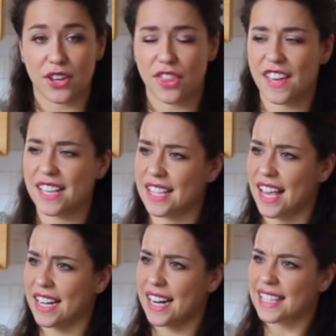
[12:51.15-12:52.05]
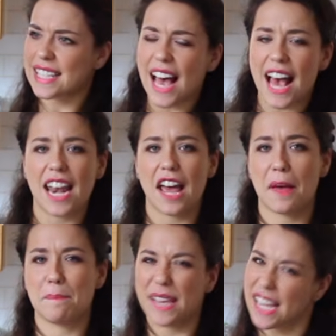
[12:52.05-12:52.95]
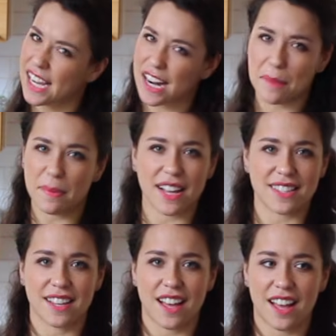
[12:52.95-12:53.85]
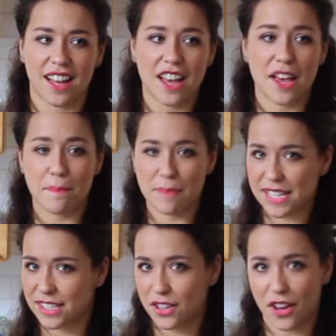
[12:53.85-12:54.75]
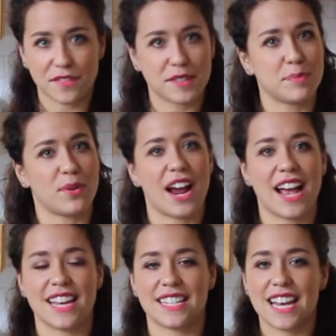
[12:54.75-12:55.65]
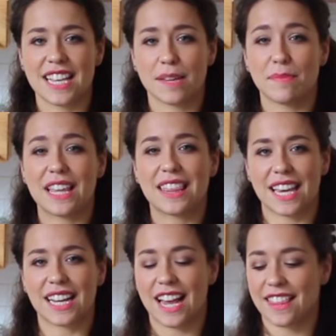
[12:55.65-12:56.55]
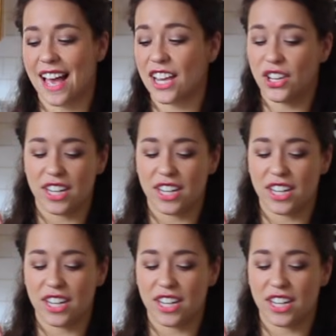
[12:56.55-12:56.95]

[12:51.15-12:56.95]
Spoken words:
So things like Nutella, peanut butter, Biscoff spread, something thick like that.